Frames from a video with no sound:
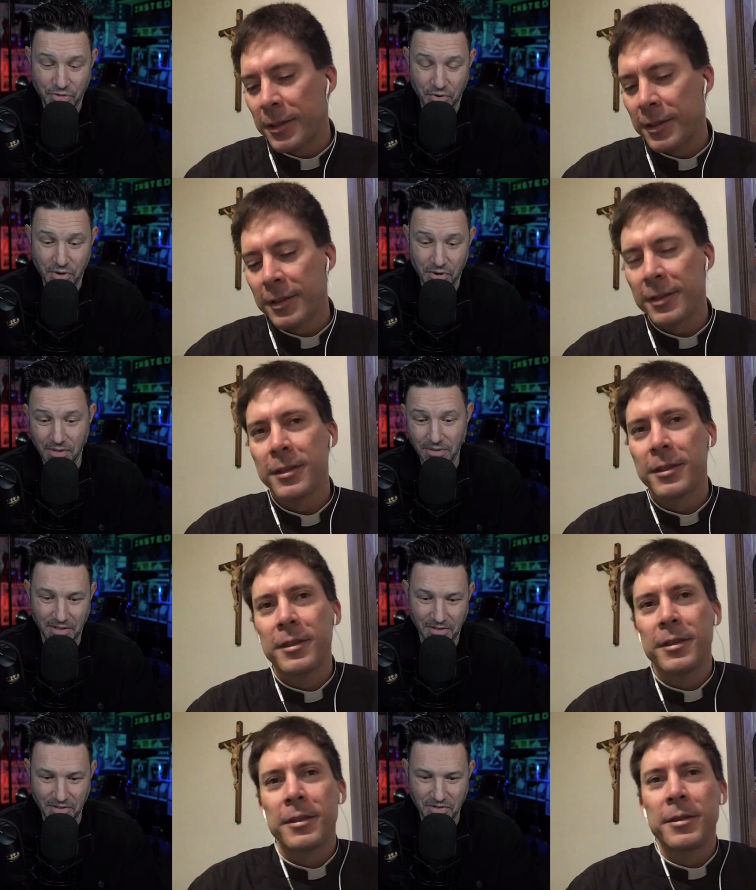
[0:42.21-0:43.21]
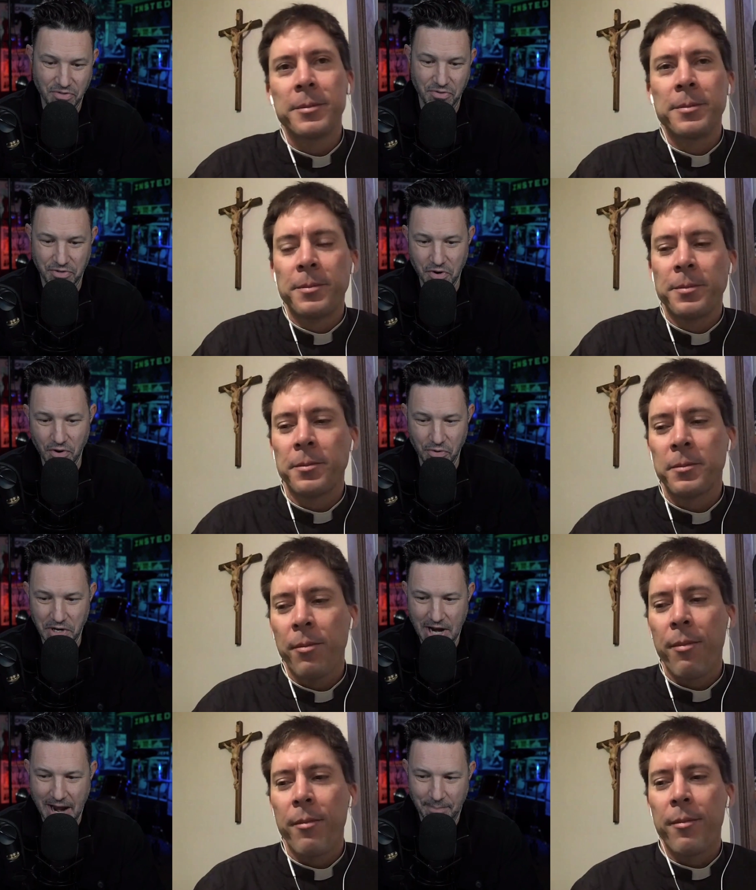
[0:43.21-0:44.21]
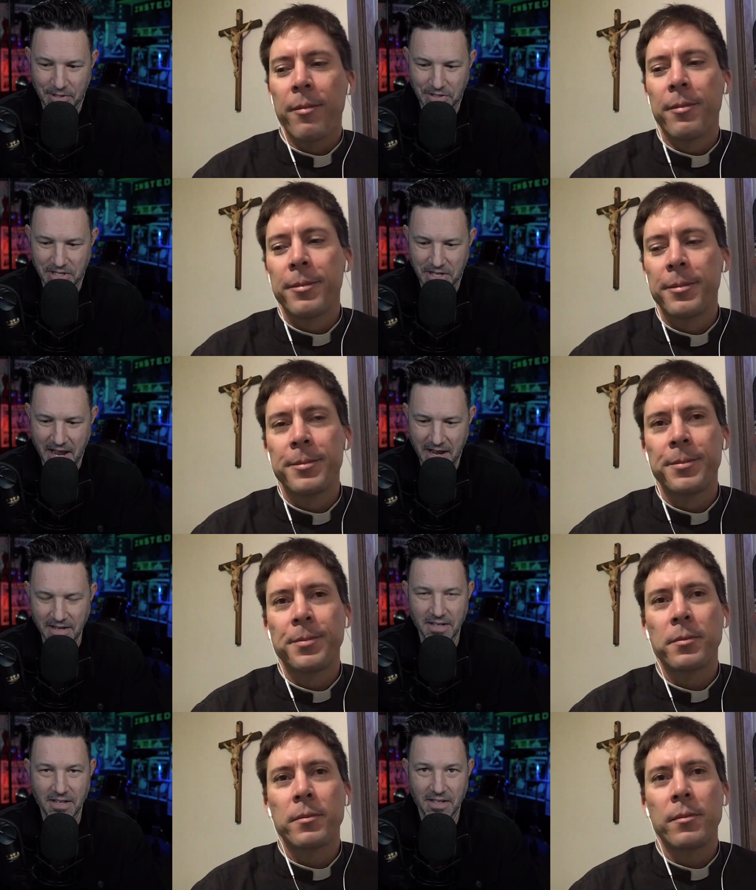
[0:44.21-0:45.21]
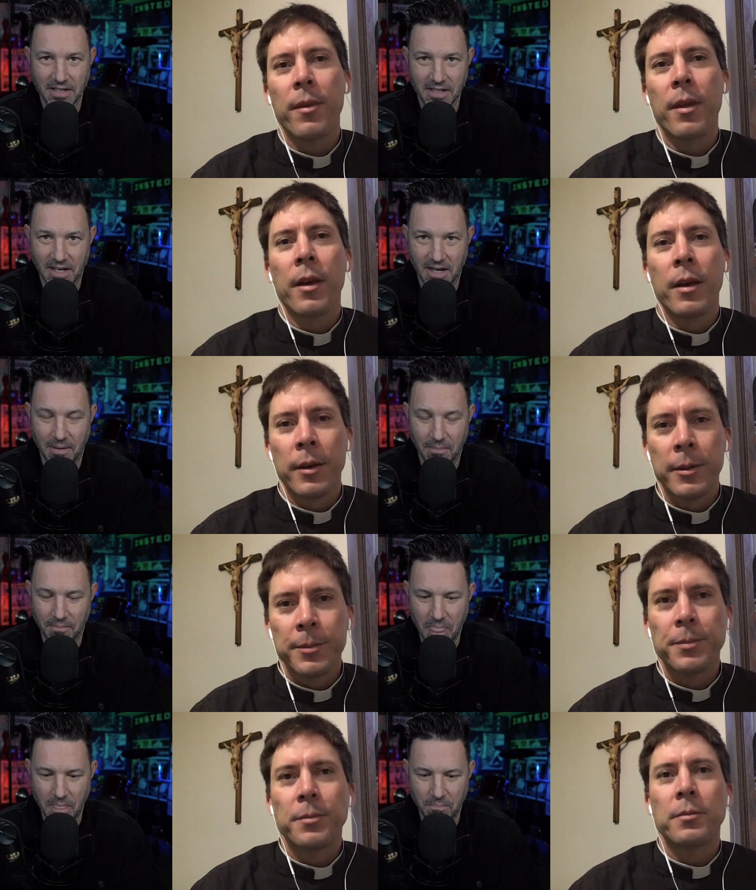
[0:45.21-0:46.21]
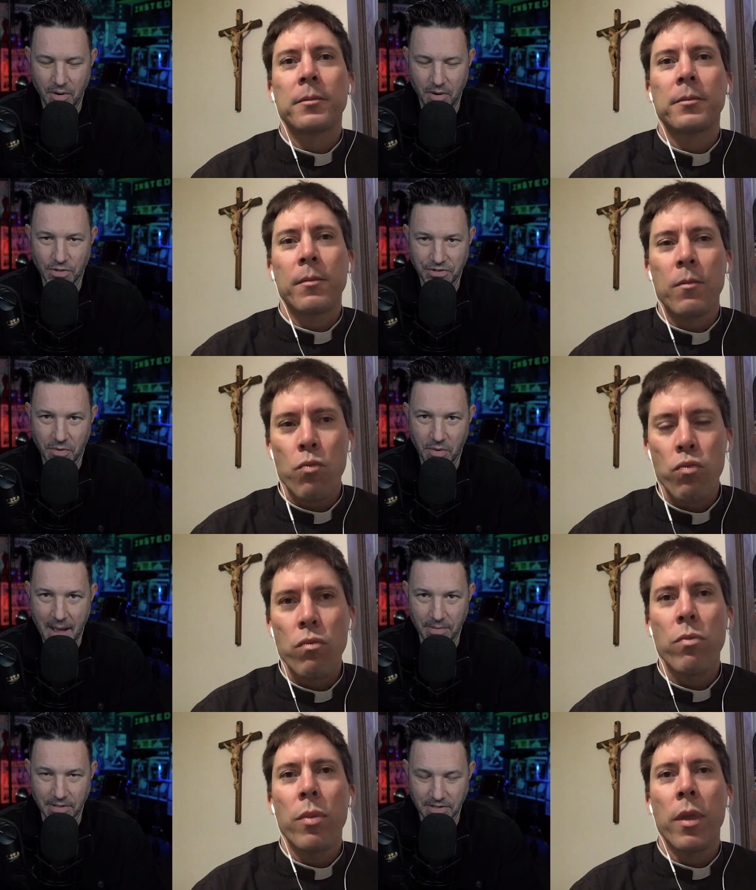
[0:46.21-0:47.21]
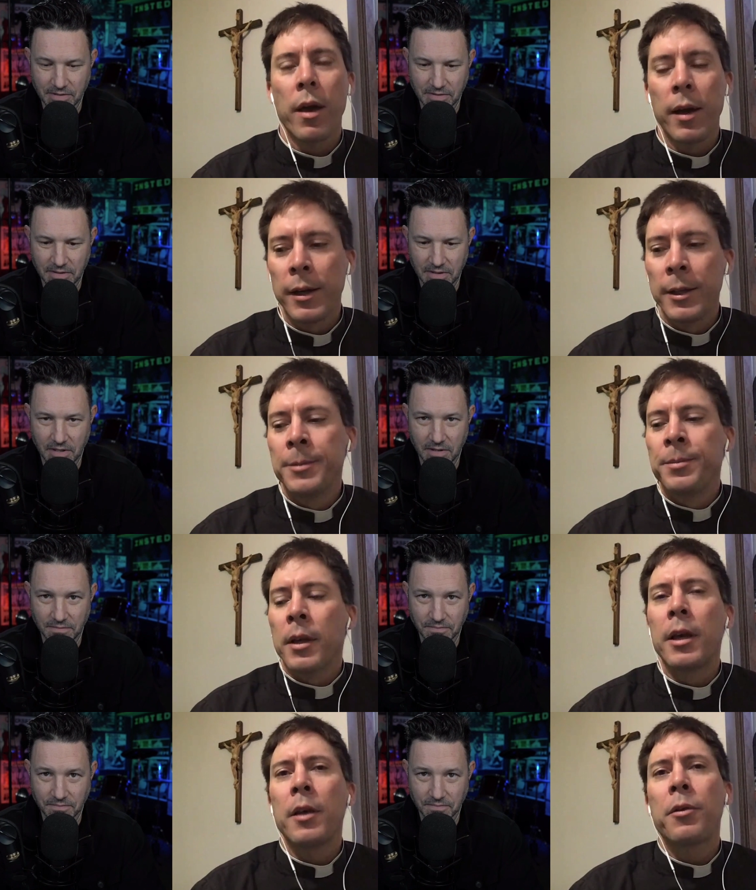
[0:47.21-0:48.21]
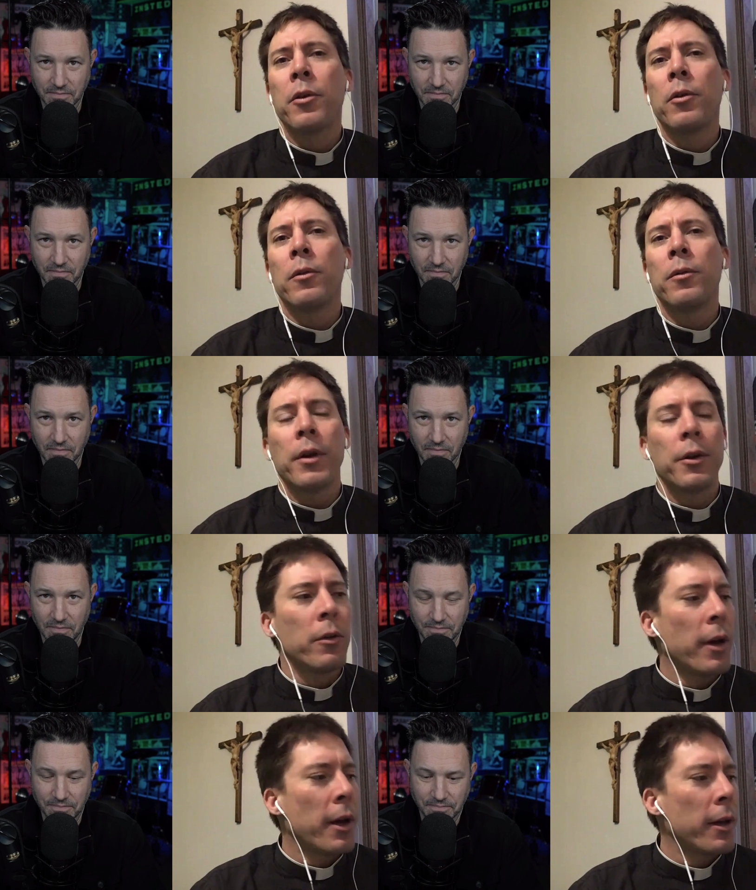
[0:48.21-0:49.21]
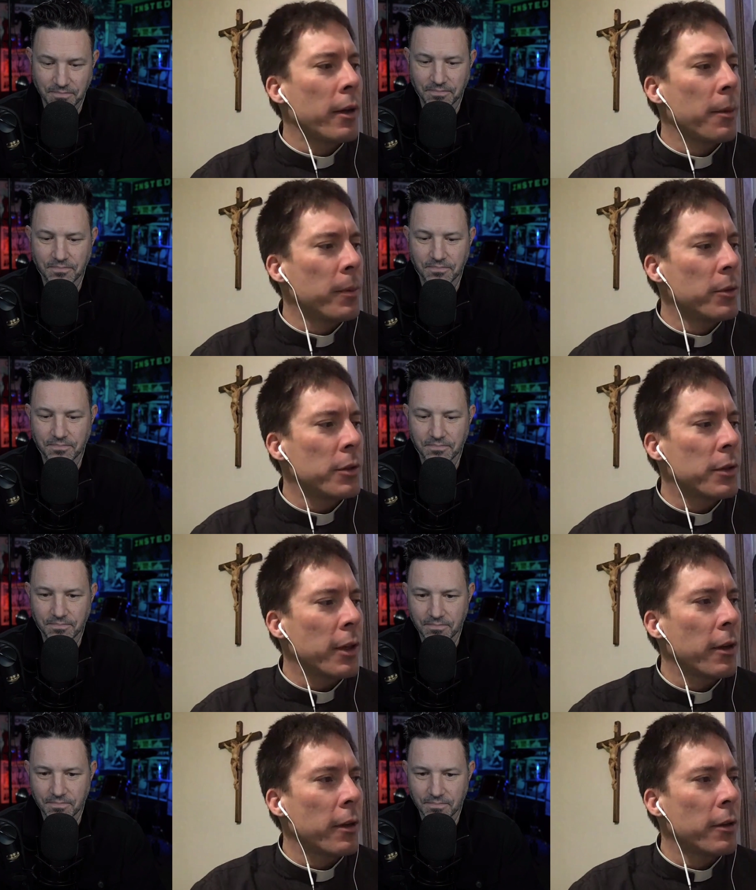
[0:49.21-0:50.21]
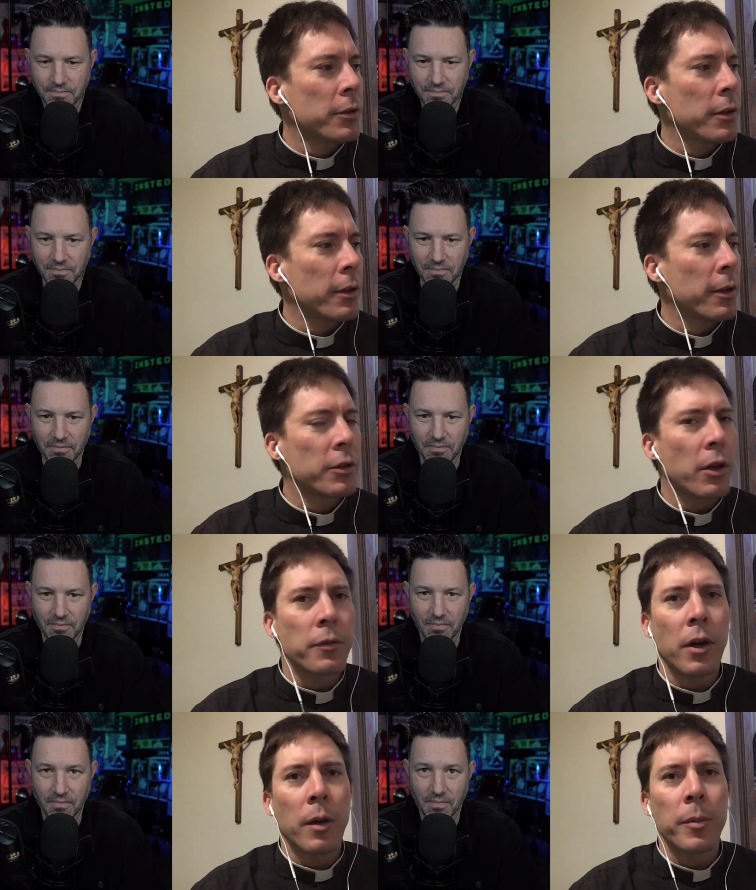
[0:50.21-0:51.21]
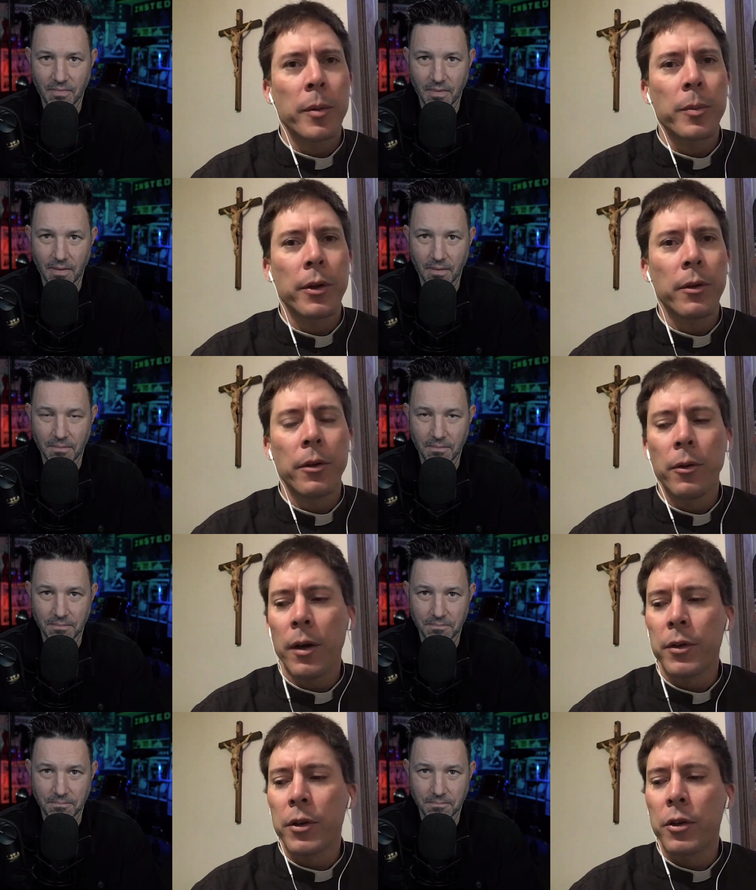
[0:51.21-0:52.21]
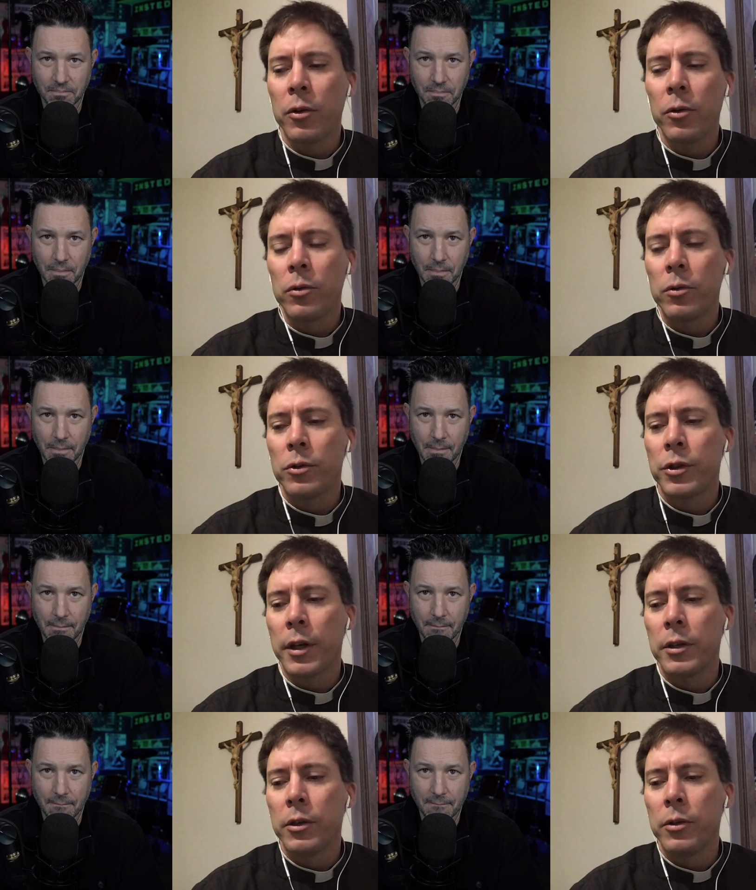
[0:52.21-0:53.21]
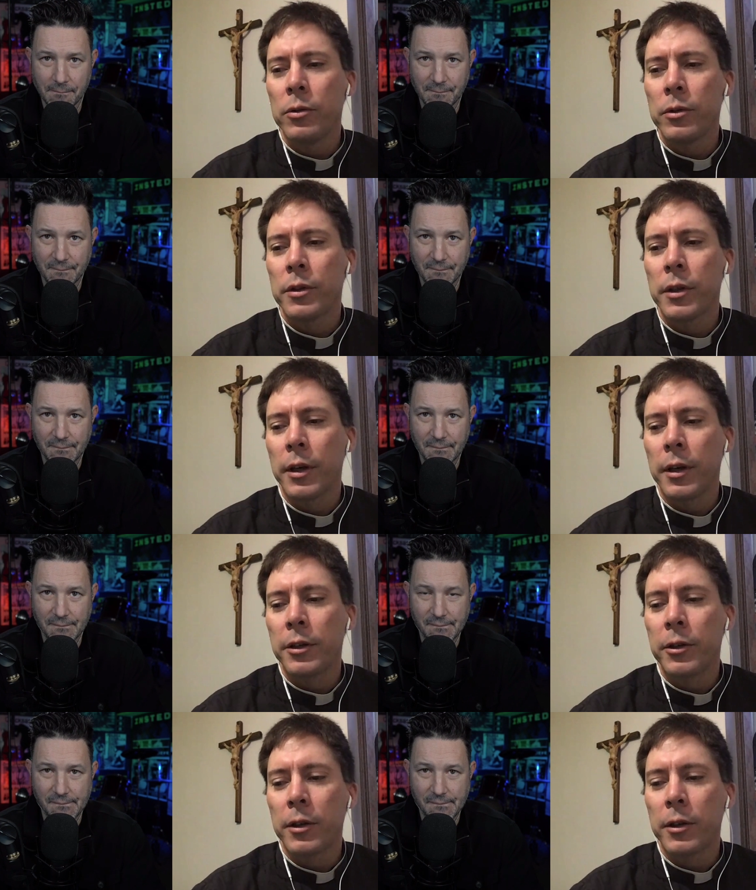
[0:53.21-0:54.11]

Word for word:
Speaker 1: through two or three chapters today, um, but we'll see what happens.
Speaker 2: Keith, you've you had a just a, uh, just a, uh, it's off topic, but you, you have a huge uh, news uh, in